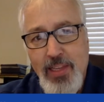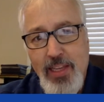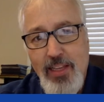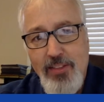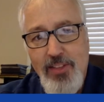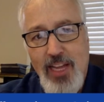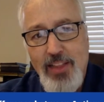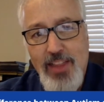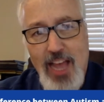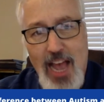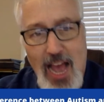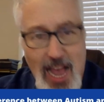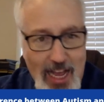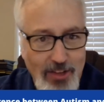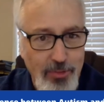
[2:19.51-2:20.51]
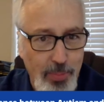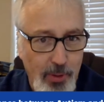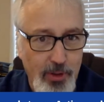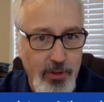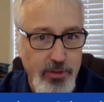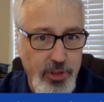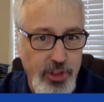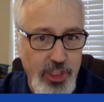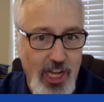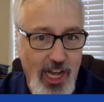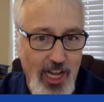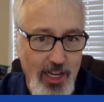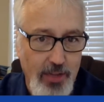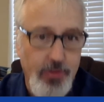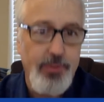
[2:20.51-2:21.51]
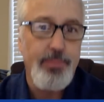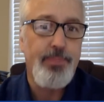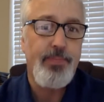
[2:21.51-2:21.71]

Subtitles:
is that the Asperger's child